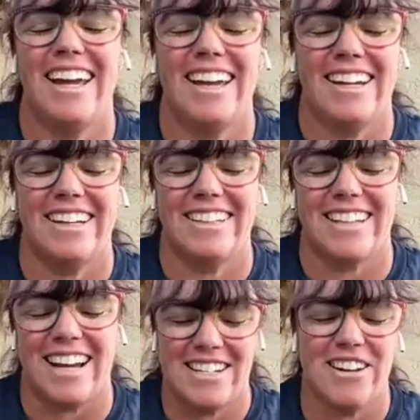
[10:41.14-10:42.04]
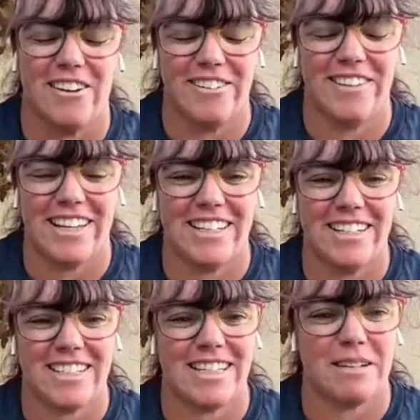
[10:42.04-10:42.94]
And I know that
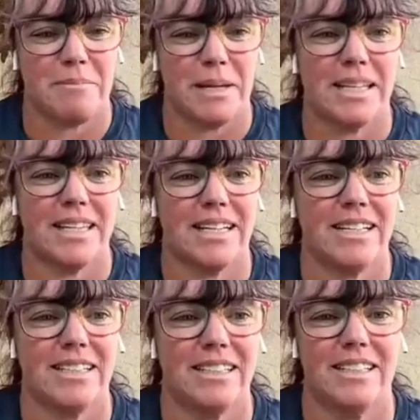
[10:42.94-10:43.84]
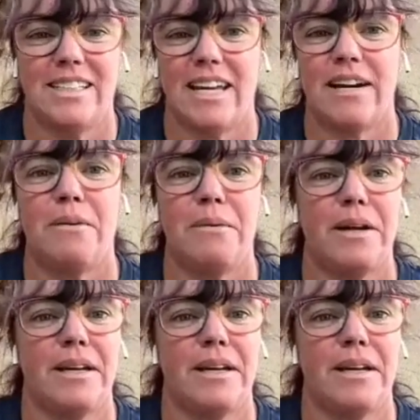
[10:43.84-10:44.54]
it's like a big thing now.